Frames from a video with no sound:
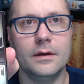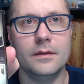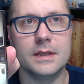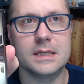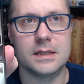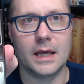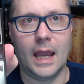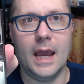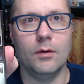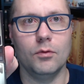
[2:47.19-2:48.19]
This is like
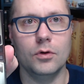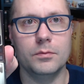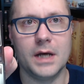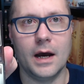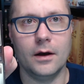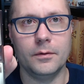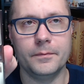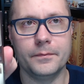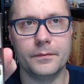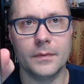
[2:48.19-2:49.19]
a room tile.
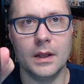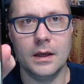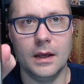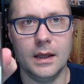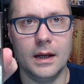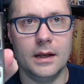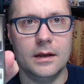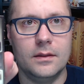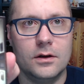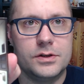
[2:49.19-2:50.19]
In it,
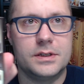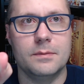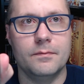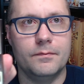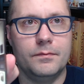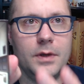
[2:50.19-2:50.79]
there's some